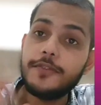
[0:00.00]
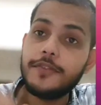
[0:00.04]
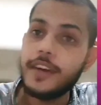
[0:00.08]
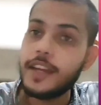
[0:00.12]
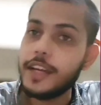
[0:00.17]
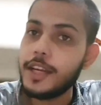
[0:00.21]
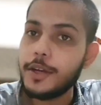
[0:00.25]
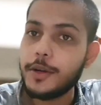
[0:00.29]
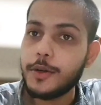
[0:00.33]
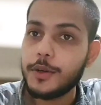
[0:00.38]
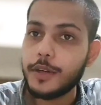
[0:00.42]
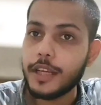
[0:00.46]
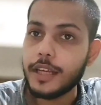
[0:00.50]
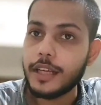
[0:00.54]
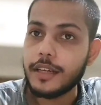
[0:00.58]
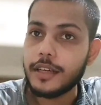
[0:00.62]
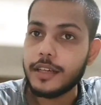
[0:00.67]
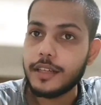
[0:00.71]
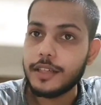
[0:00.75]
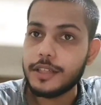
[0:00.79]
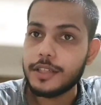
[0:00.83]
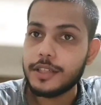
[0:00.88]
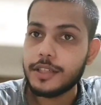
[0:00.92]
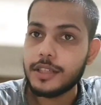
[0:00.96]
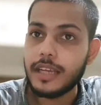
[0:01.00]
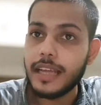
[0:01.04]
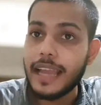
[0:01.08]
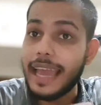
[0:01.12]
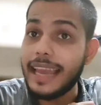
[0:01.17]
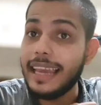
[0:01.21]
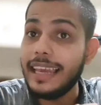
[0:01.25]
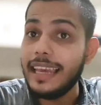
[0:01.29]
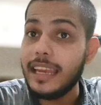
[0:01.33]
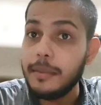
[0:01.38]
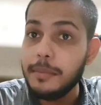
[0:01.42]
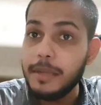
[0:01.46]
very good English.
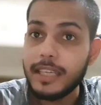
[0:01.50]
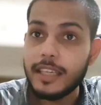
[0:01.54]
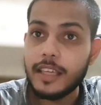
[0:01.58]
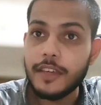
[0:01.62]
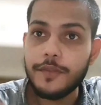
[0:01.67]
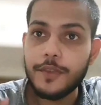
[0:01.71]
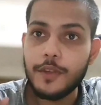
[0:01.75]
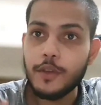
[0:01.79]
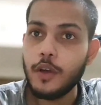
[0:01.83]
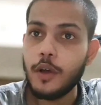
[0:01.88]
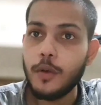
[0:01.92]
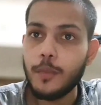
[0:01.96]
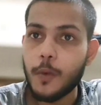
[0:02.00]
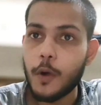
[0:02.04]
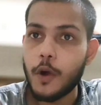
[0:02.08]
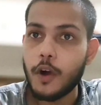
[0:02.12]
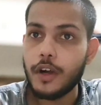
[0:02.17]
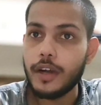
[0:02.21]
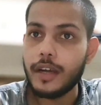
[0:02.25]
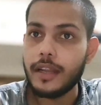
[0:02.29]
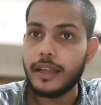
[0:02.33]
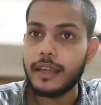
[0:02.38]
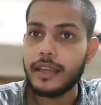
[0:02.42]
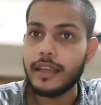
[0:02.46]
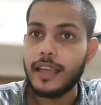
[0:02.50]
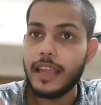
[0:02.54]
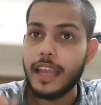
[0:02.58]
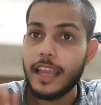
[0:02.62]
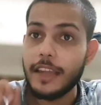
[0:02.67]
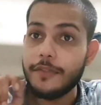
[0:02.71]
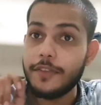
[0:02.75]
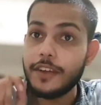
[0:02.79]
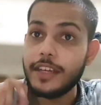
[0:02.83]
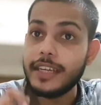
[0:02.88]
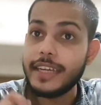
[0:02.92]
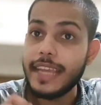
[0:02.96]
And let me give you a warning.
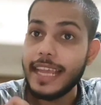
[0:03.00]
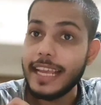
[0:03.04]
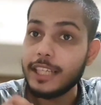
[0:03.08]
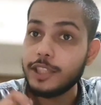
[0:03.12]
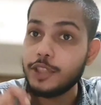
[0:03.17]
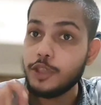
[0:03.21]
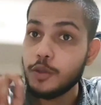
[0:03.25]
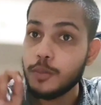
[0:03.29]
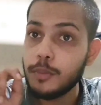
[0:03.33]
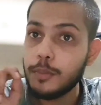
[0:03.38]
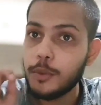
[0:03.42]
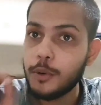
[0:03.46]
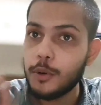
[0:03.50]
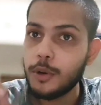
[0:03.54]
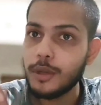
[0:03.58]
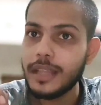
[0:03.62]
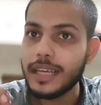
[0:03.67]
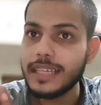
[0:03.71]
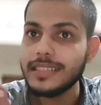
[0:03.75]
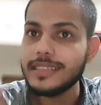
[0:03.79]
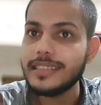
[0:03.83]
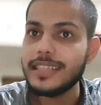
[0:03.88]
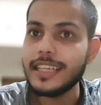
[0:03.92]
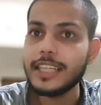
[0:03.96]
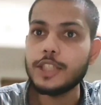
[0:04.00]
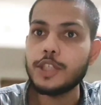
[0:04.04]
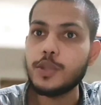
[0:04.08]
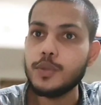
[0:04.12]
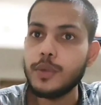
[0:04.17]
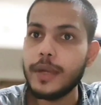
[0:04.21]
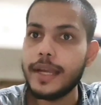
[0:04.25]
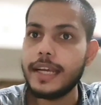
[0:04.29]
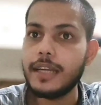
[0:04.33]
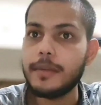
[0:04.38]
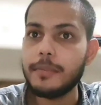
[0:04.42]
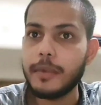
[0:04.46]
If it takes you more than 6
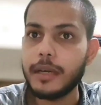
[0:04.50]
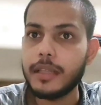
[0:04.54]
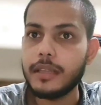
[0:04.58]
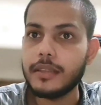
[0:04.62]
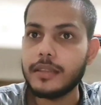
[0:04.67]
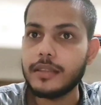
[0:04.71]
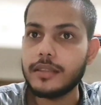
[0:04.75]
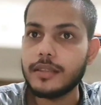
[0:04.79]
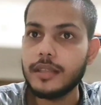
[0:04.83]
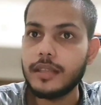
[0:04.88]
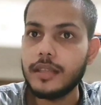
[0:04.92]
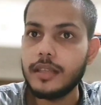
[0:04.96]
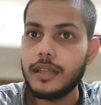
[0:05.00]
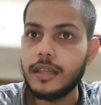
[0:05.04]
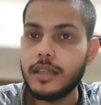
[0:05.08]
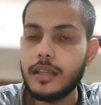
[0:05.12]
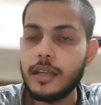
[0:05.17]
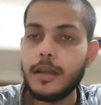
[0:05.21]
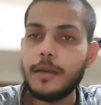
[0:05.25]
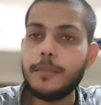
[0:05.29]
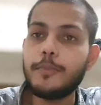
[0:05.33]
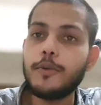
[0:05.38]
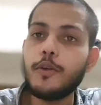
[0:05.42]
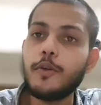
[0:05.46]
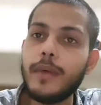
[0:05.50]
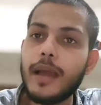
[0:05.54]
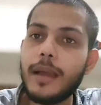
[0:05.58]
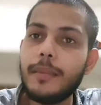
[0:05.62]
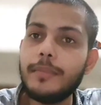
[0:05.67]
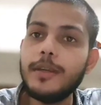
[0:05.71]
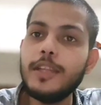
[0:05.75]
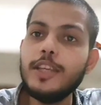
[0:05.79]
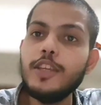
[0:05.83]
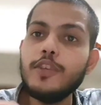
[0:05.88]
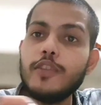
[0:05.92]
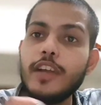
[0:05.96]
to 8 months,
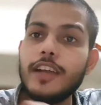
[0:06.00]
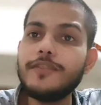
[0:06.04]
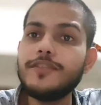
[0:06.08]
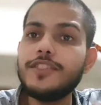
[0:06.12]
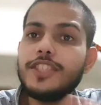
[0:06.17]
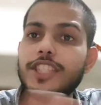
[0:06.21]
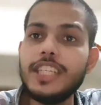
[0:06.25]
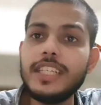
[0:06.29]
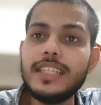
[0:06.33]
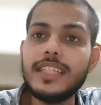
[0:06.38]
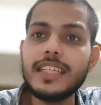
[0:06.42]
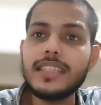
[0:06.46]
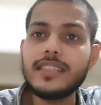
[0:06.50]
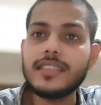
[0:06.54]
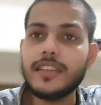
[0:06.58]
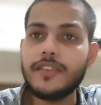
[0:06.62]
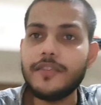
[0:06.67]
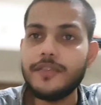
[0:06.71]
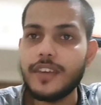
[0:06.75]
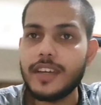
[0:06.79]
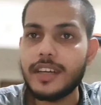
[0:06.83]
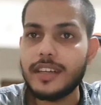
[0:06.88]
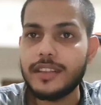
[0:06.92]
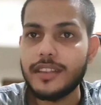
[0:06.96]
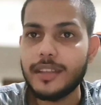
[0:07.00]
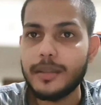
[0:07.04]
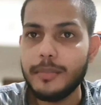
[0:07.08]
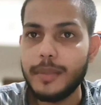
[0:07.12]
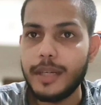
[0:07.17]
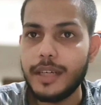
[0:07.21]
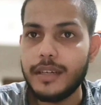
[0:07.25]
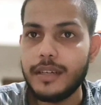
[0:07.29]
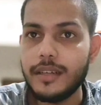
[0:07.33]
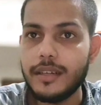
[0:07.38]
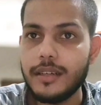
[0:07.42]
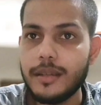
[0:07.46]
probably you have cheated somewhere in the
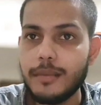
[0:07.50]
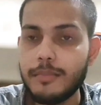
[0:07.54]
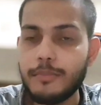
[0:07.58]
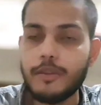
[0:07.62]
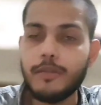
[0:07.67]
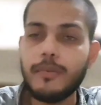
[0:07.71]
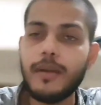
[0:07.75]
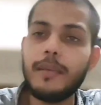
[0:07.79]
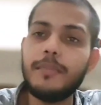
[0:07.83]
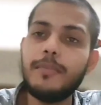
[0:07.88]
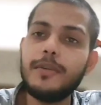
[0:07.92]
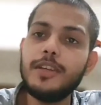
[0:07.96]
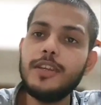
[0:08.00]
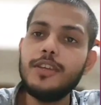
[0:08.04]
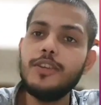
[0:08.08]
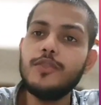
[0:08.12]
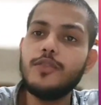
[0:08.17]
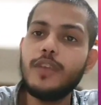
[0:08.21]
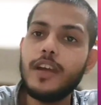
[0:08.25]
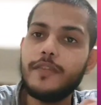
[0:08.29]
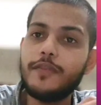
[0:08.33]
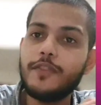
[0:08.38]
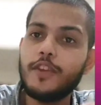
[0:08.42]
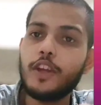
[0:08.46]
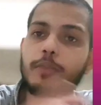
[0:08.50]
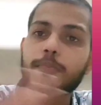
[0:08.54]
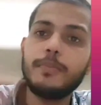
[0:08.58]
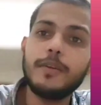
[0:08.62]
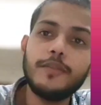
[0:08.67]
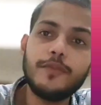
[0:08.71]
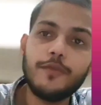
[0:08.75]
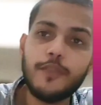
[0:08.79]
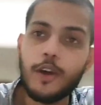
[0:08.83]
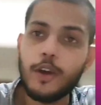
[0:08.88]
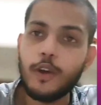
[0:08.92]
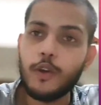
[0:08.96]
mid. Probably you have not
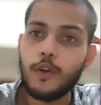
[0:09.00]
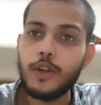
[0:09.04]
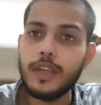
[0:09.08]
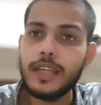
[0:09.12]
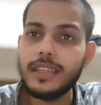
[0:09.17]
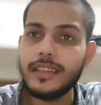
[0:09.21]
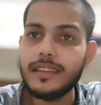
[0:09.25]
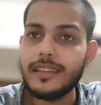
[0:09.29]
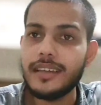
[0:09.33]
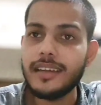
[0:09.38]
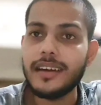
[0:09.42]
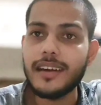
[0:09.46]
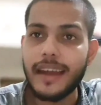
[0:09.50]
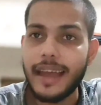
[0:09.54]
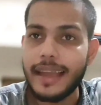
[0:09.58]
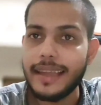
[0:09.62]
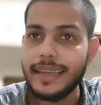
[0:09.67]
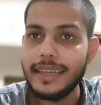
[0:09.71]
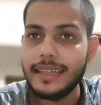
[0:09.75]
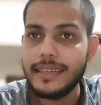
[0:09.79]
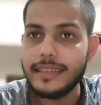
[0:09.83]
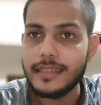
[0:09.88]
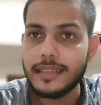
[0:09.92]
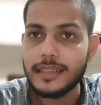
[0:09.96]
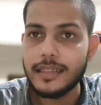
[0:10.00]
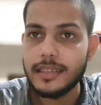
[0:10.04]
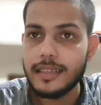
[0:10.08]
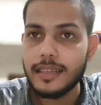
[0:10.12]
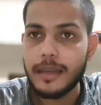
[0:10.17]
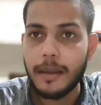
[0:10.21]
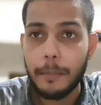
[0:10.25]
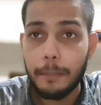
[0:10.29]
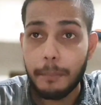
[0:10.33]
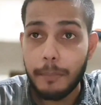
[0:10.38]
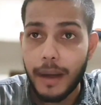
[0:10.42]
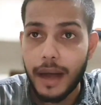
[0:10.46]
been following the
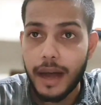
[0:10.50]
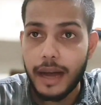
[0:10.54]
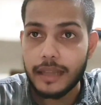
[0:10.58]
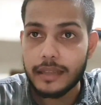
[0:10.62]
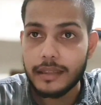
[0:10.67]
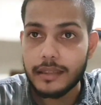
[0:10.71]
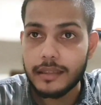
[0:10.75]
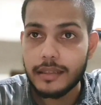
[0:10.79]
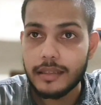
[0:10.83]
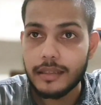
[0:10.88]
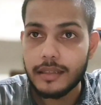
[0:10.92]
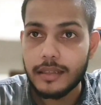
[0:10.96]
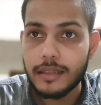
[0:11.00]
right path.